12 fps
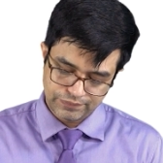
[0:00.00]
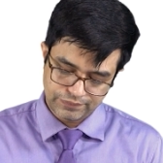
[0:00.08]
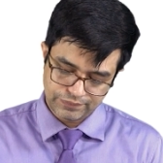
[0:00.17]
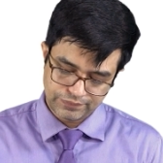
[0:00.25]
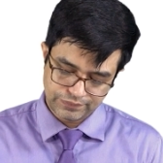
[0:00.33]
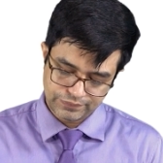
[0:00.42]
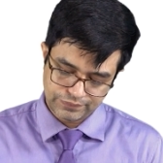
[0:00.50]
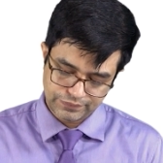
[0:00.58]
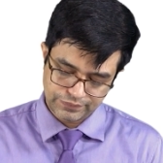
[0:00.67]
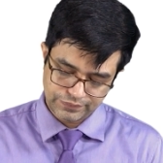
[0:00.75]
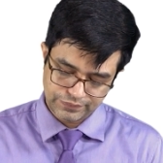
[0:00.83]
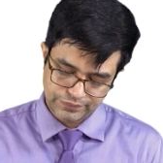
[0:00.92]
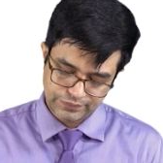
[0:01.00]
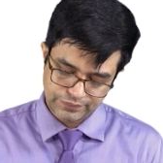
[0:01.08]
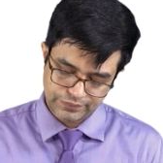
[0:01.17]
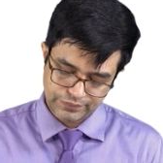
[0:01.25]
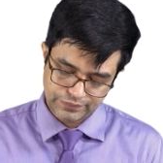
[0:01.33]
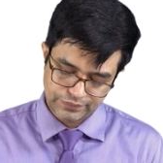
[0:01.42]

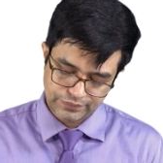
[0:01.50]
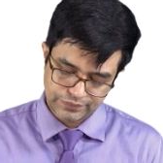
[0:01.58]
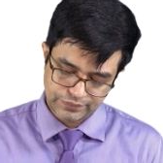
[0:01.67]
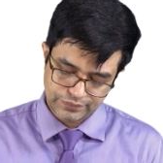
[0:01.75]
[no speech]